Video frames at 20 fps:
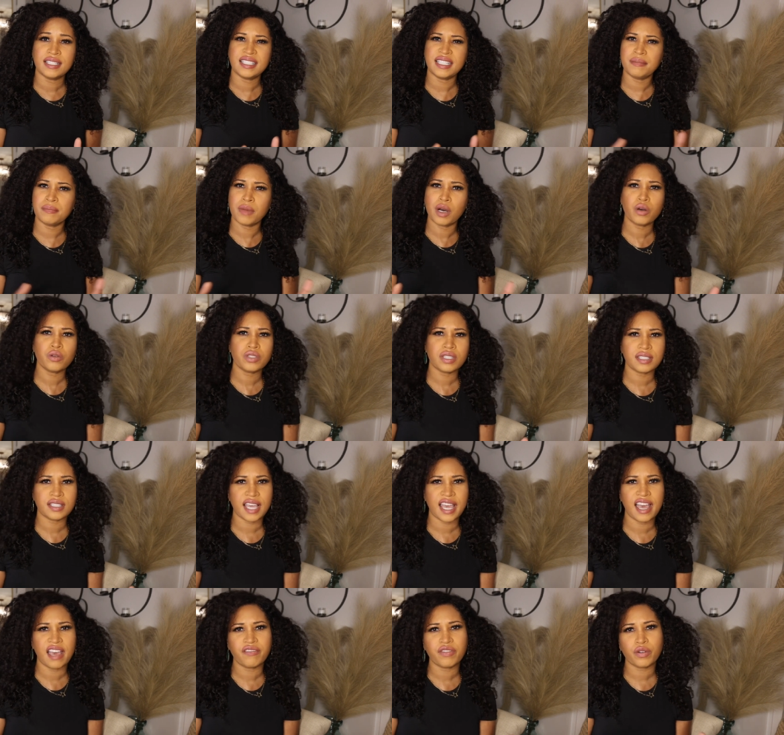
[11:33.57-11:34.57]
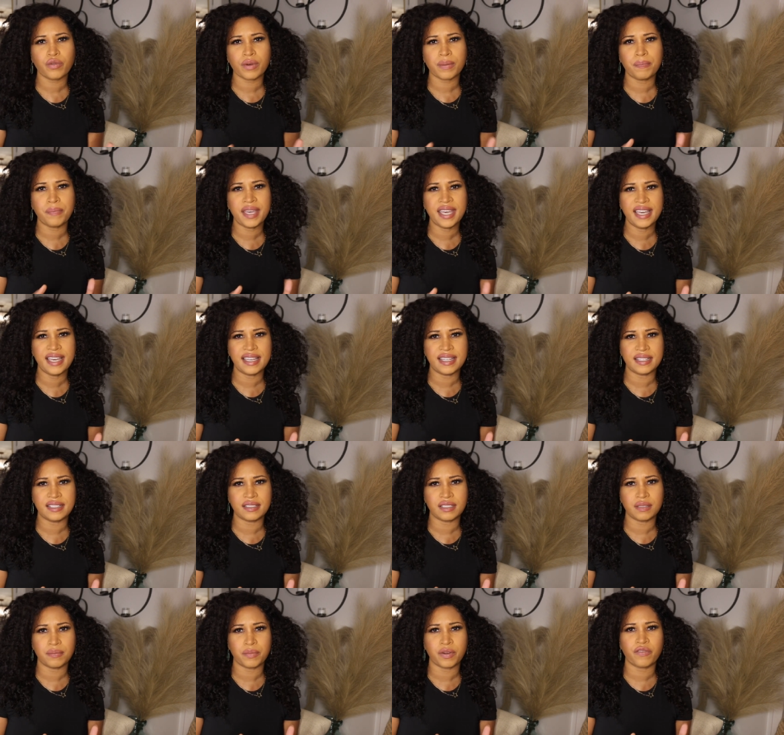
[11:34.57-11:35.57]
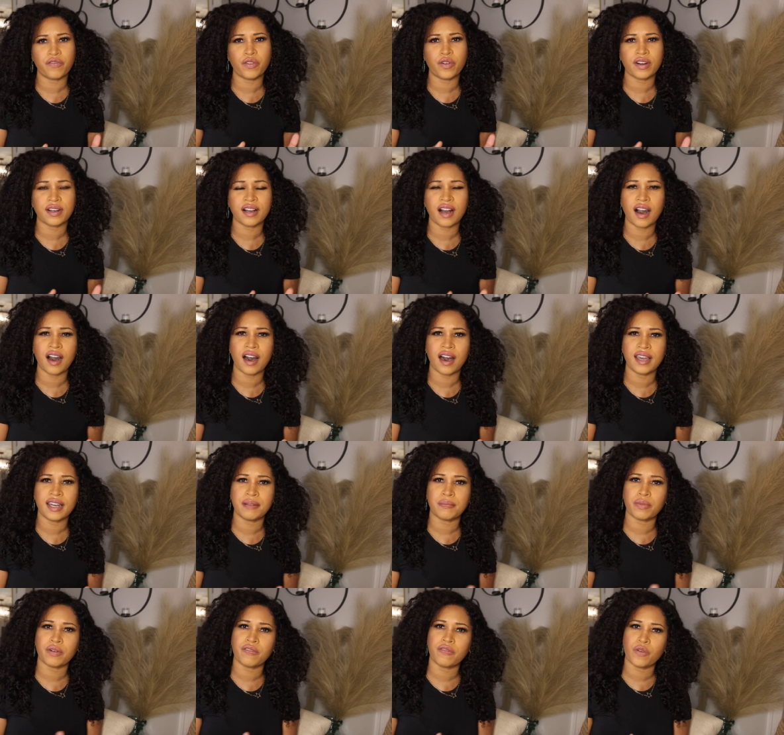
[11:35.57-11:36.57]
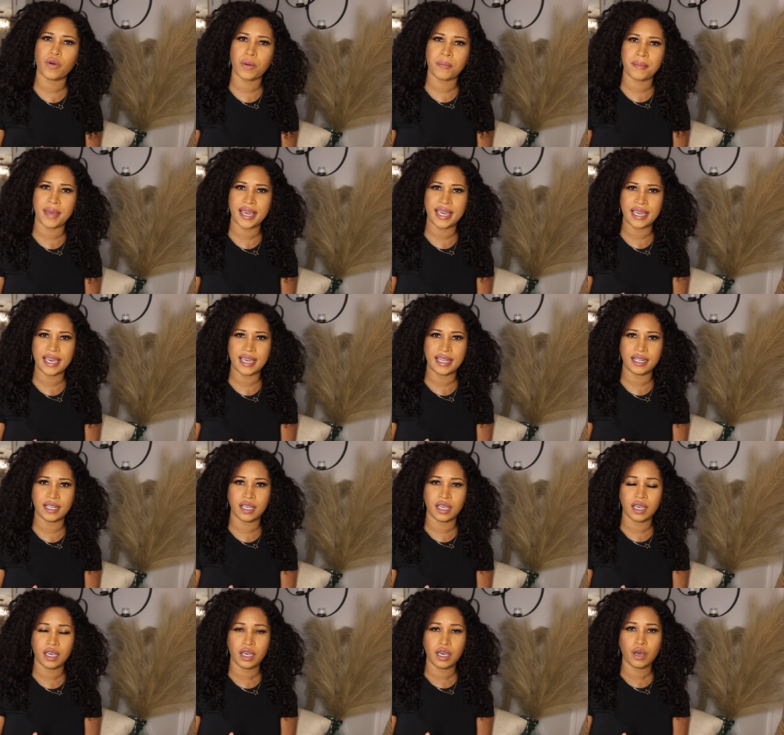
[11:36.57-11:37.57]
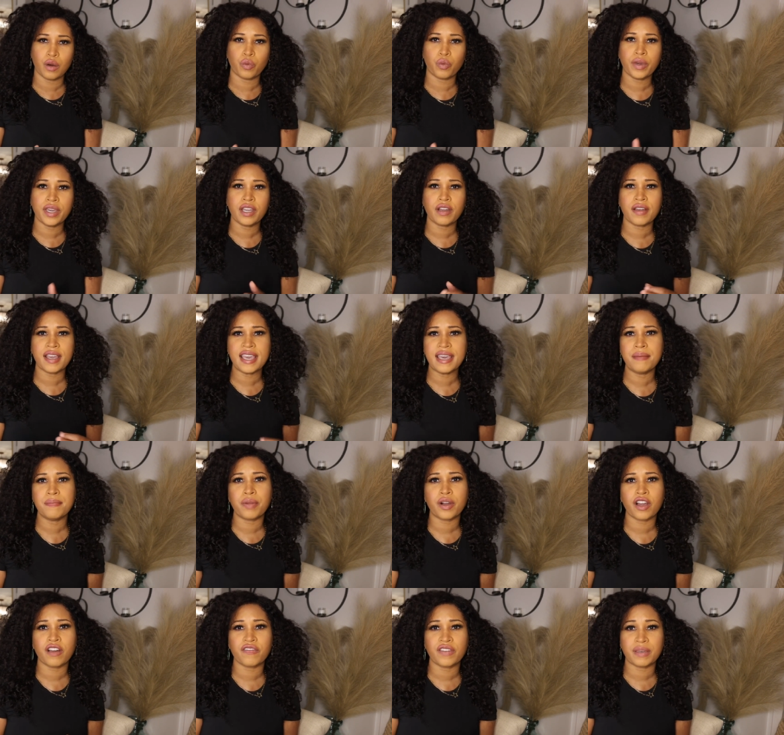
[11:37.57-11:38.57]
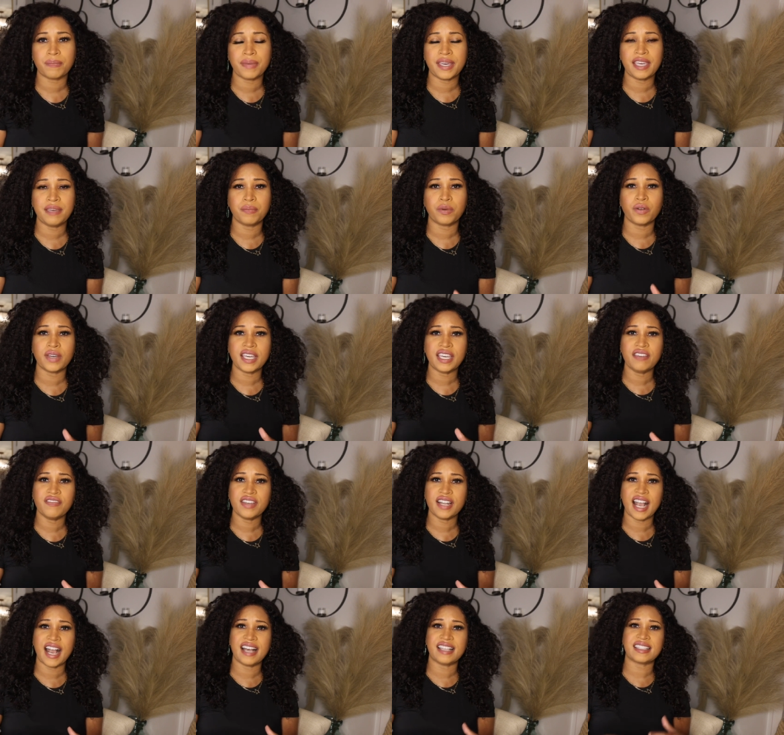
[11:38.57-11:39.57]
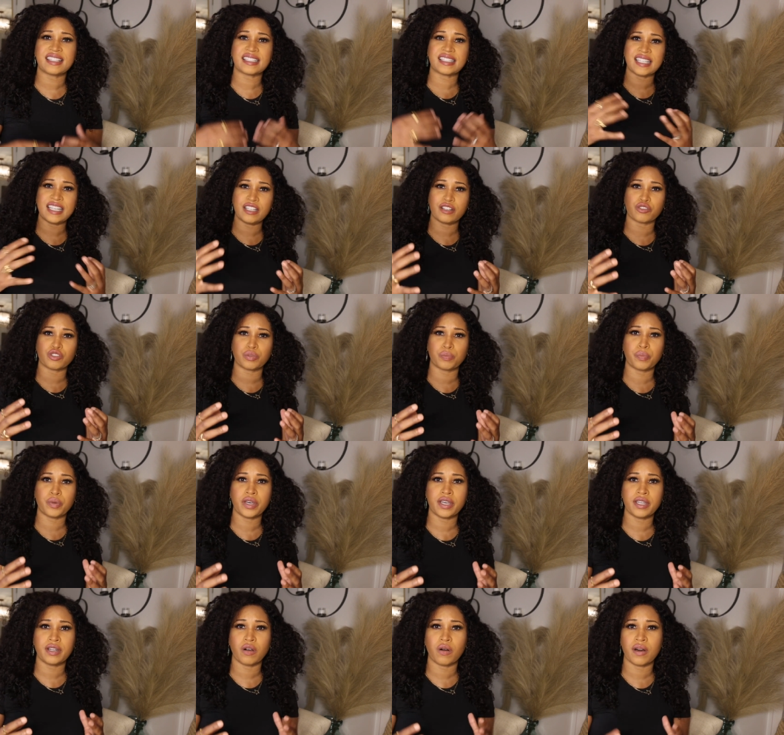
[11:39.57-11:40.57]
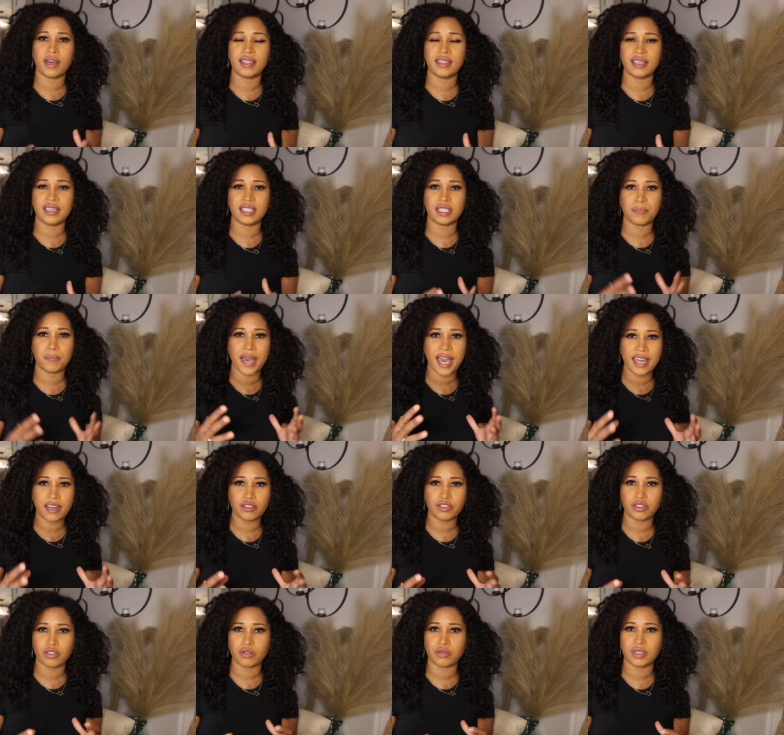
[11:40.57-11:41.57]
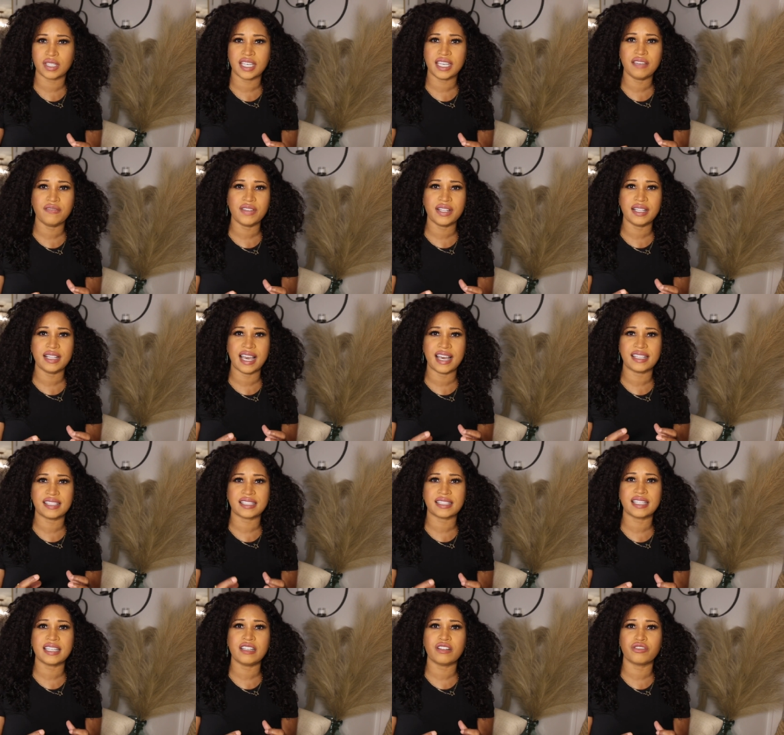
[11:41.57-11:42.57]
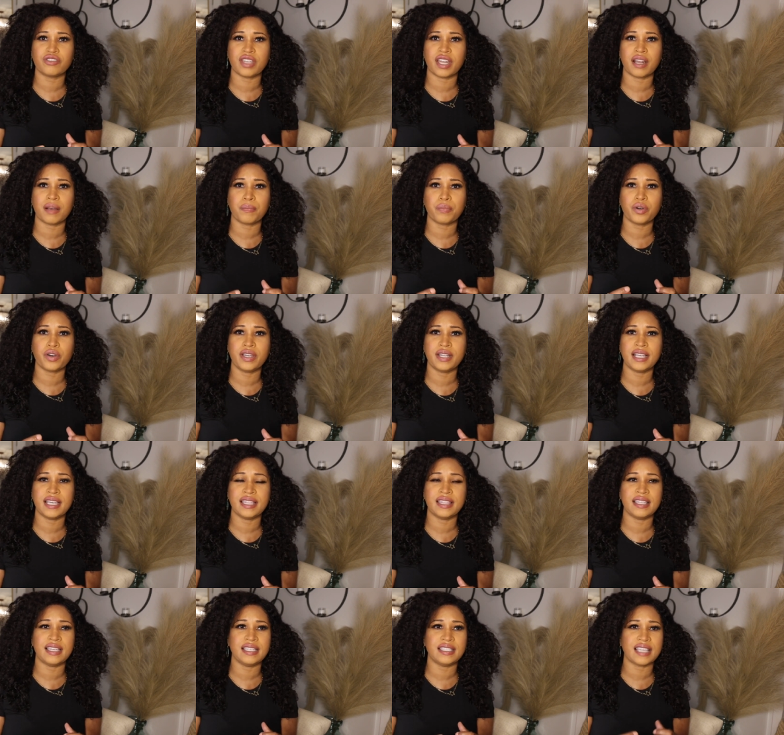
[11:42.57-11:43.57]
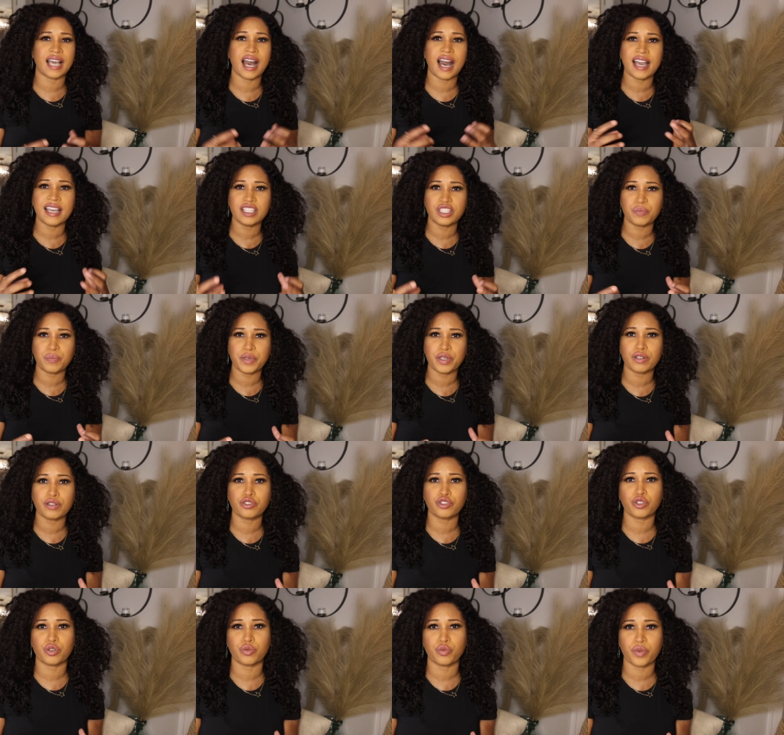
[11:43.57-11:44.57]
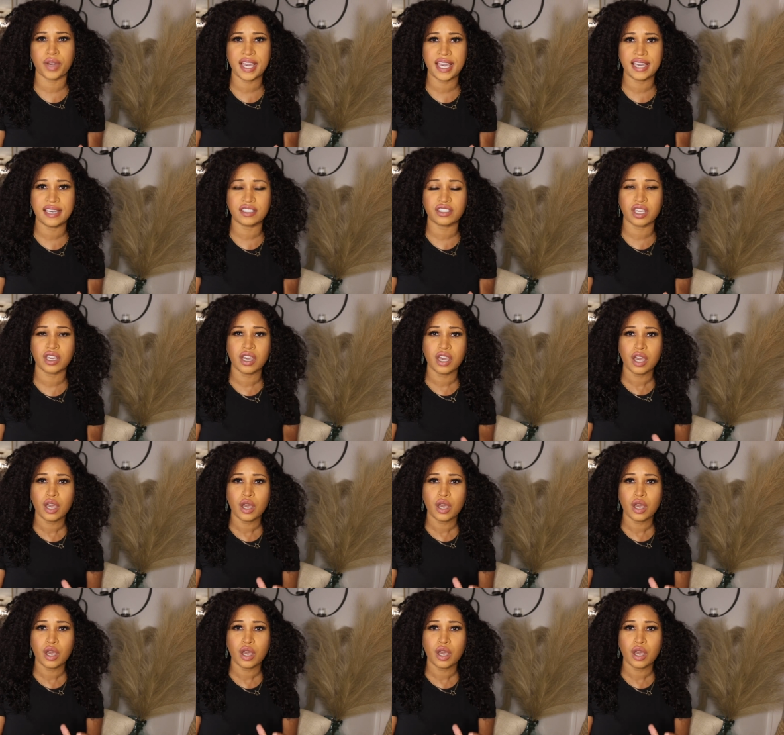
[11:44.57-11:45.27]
did Moses ever repent before God and before man? We are imperfect people, even as leaders put on these pedestals, even as leaders that are put in these high spiritual ranks.